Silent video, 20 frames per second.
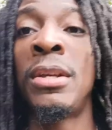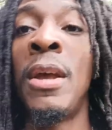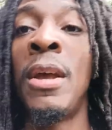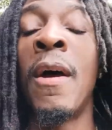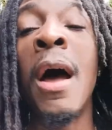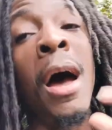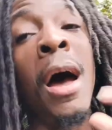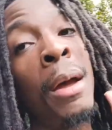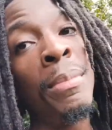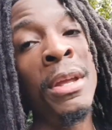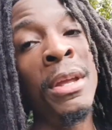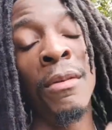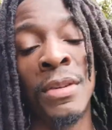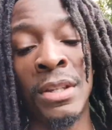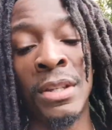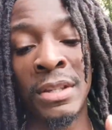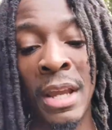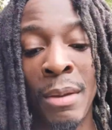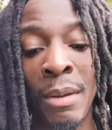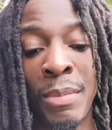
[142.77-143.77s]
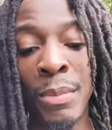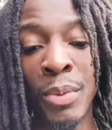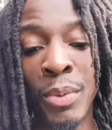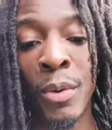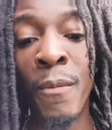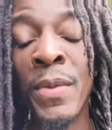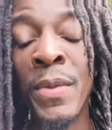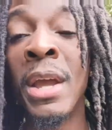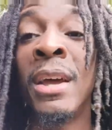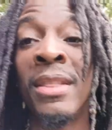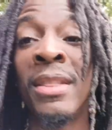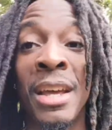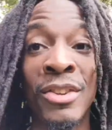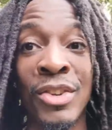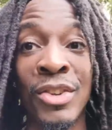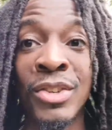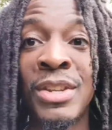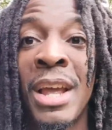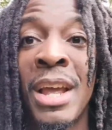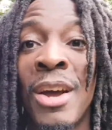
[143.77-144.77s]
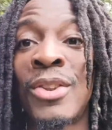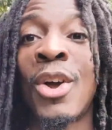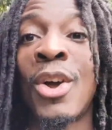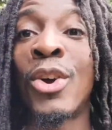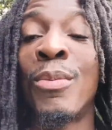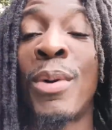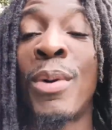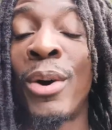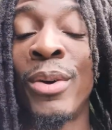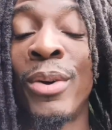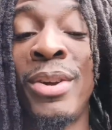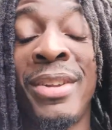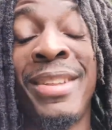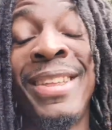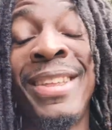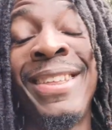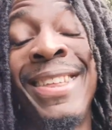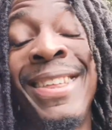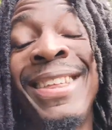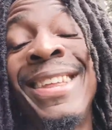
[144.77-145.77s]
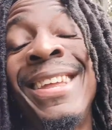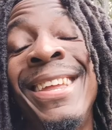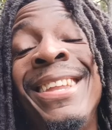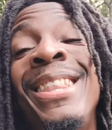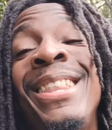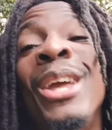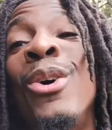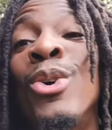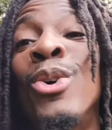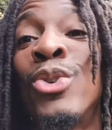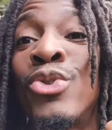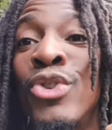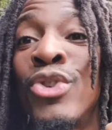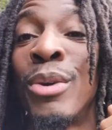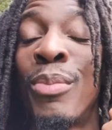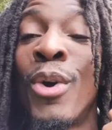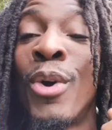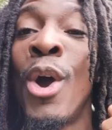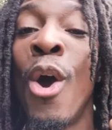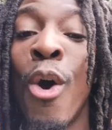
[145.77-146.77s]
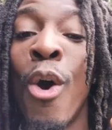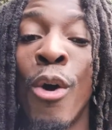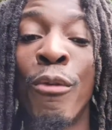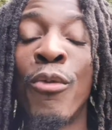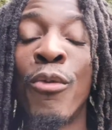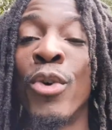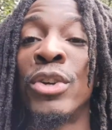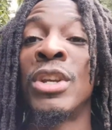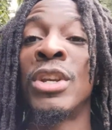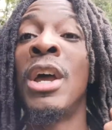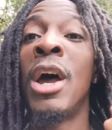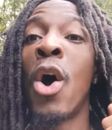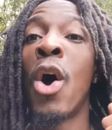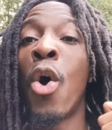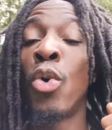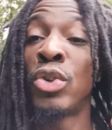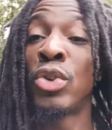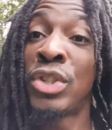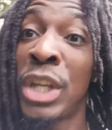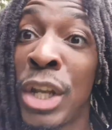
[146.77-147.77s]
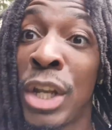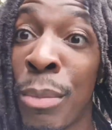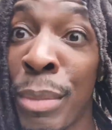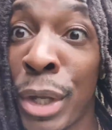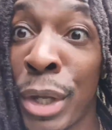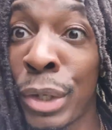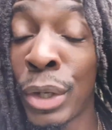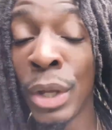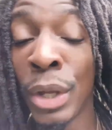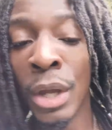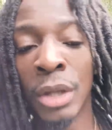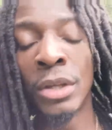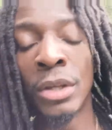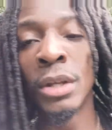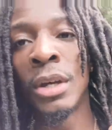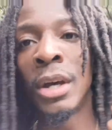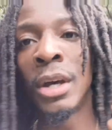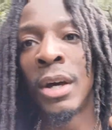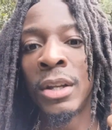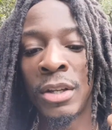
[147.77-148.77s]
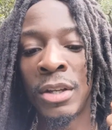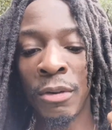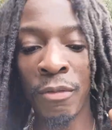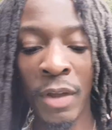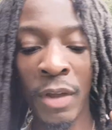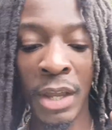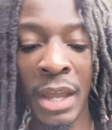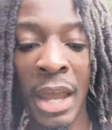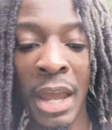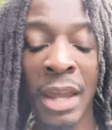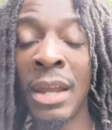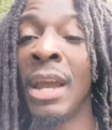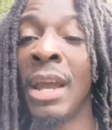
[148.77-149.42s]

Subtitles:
IBF is the same people that just now talk about they go strip or force old Cinnamon to vacate.